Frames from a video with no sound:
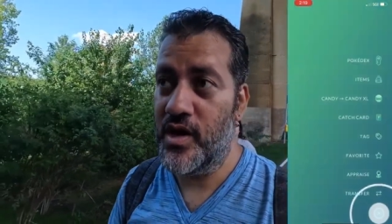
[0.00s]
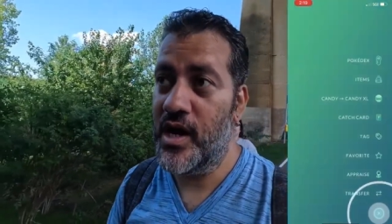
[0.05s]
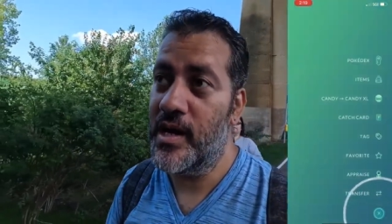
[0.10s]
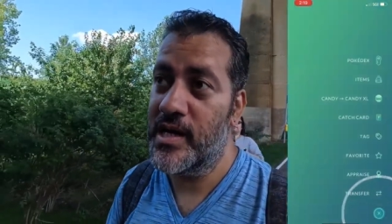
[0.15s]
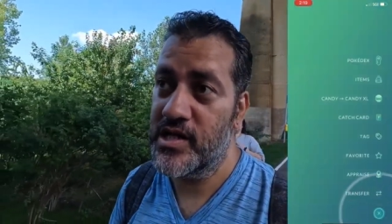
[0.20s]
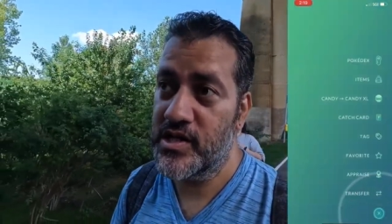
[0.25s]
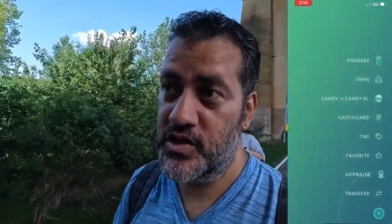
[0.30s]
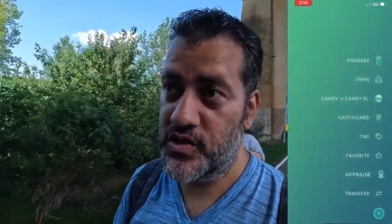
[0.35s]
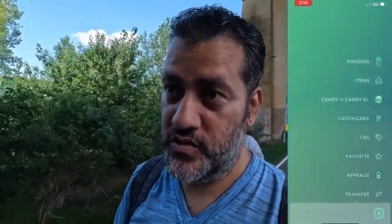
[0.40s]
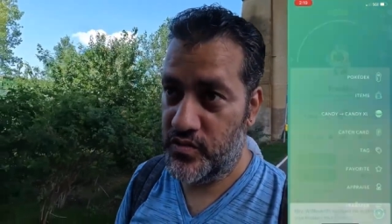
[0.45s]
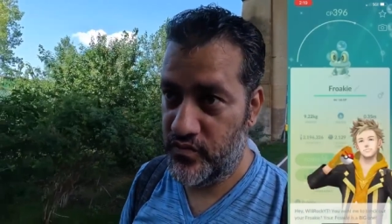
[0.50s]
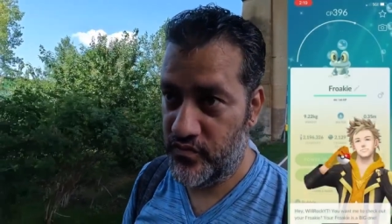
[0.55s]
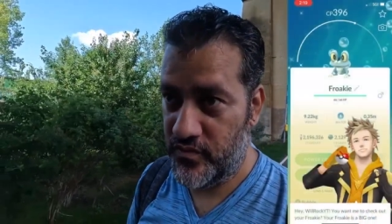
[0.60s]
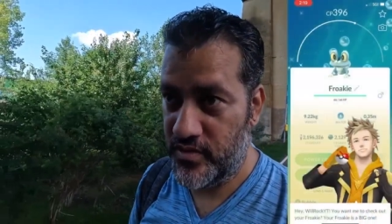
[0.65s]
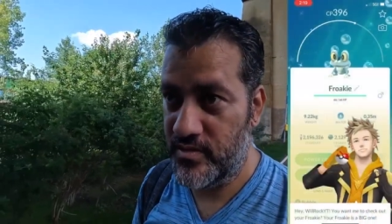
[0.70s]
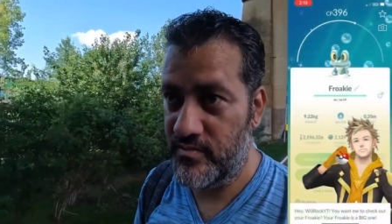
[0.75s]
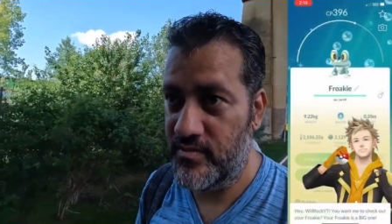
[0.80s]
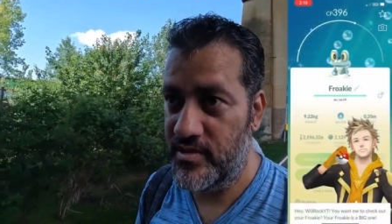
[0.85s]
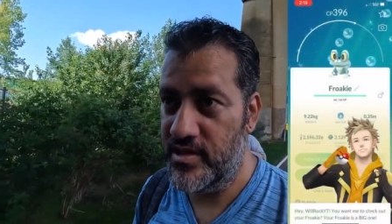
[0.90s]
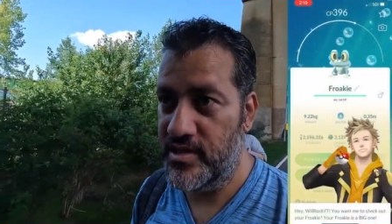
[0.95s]

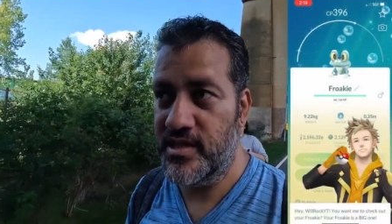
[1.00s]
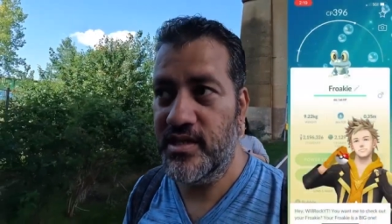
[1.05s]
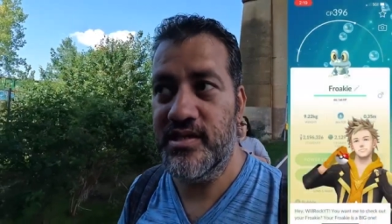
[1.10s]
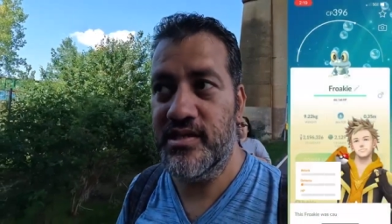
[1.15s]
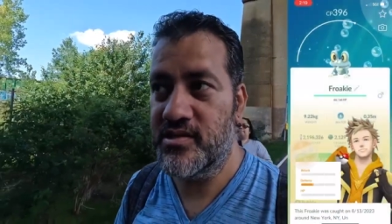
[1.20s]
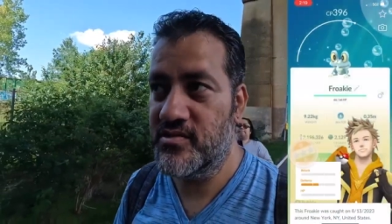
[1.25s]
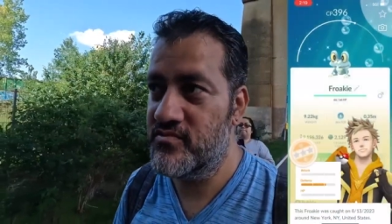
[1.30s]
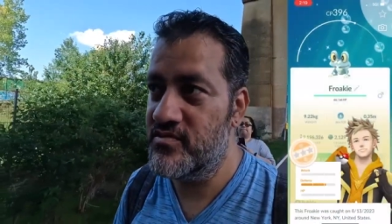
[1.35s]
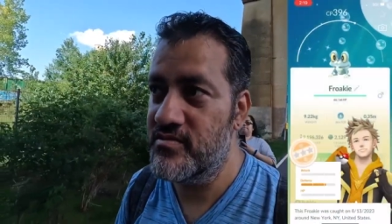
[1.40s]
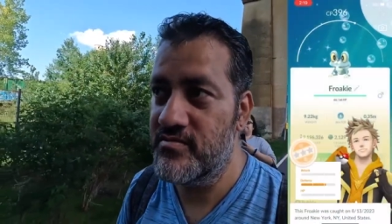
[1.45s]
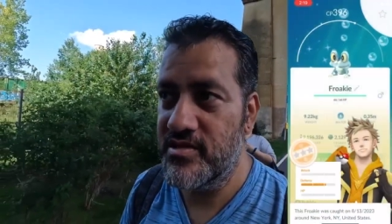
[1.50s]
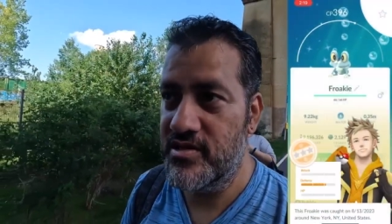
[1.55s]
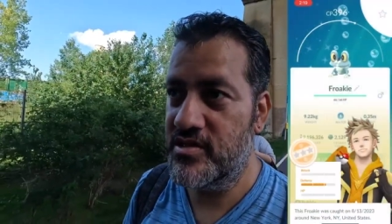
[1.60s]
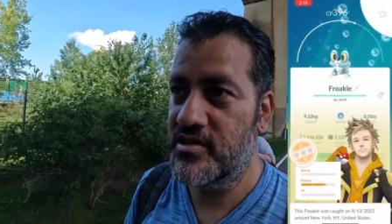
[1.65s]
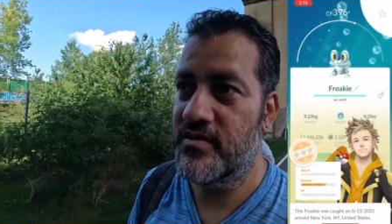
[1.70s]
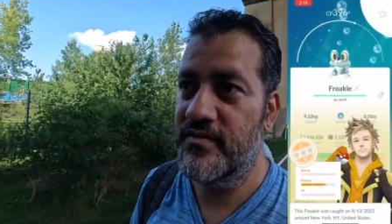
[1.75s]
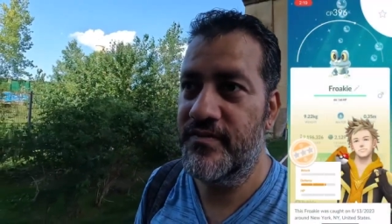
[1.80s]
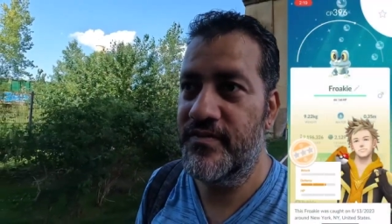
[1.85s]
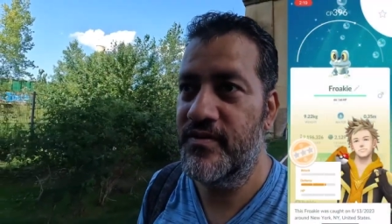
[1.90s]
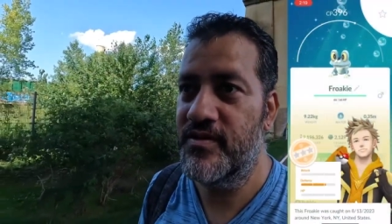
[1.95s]
extremely extremely
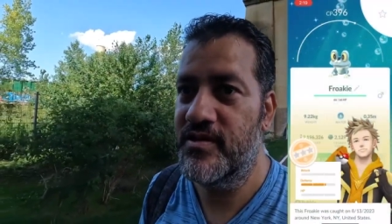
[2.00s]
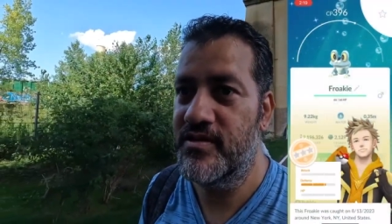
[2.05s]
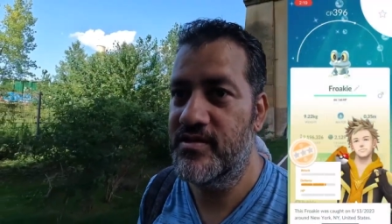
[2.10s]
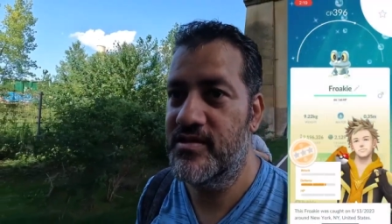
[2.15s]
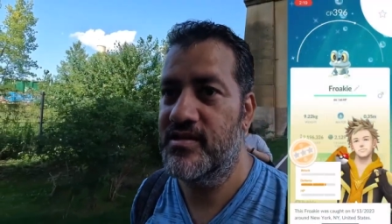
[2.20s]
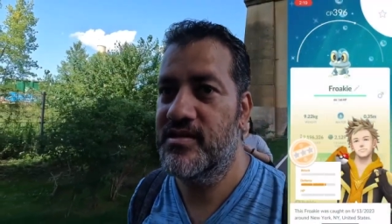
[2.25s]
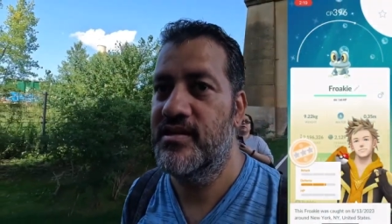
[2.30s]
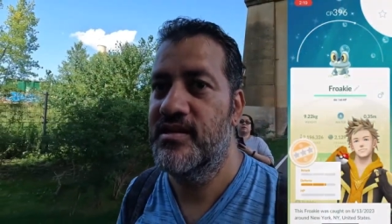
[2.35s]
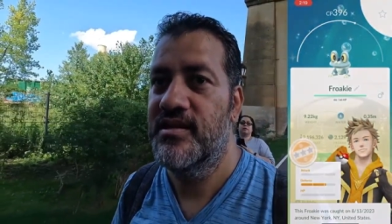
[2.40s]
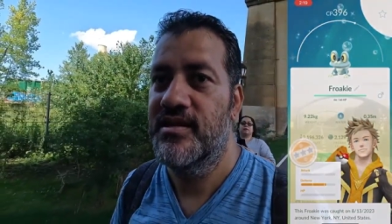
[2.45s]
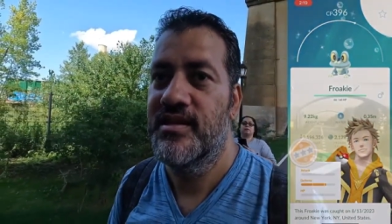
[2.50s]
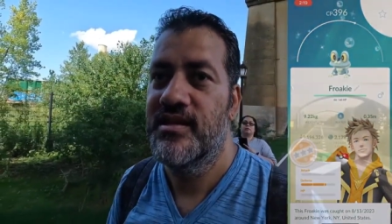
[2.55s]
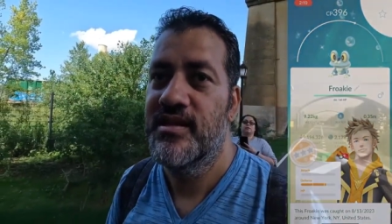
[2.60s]
tough for us